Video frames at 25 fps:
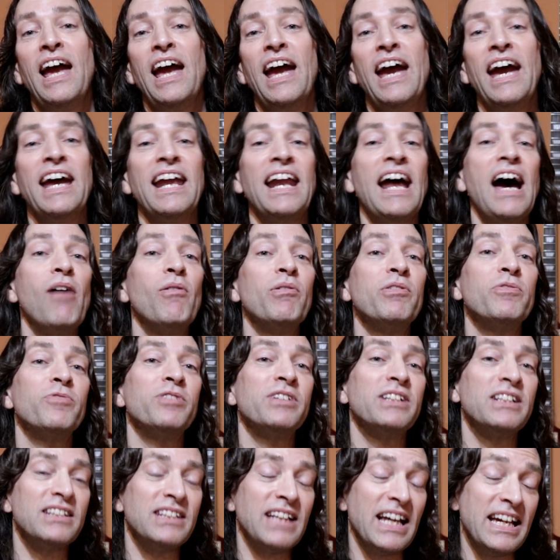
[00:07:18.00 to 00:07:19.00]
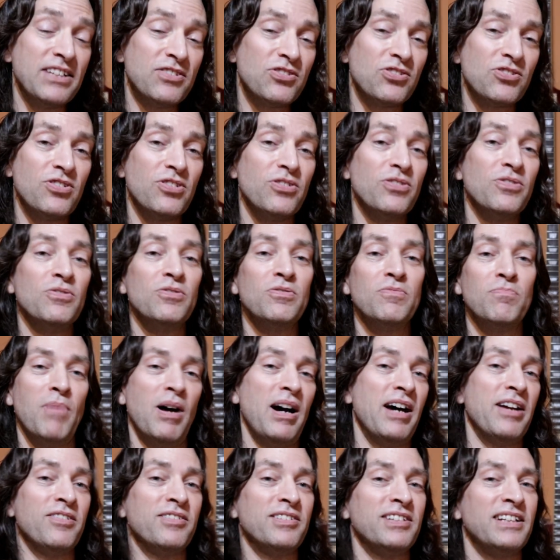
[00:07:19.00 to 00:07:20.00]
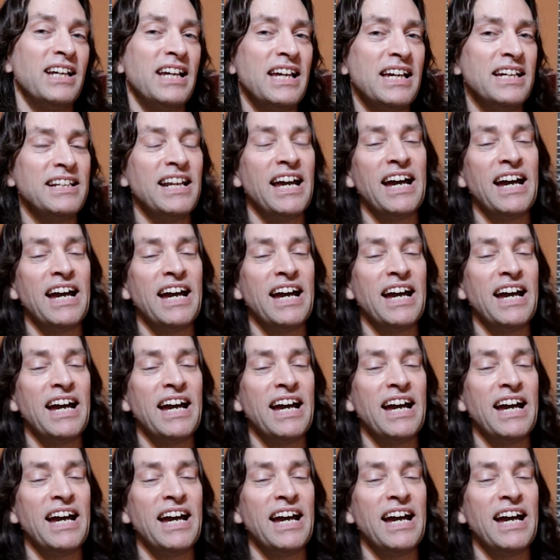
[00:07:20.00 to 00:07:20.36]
and how it relates to modern day.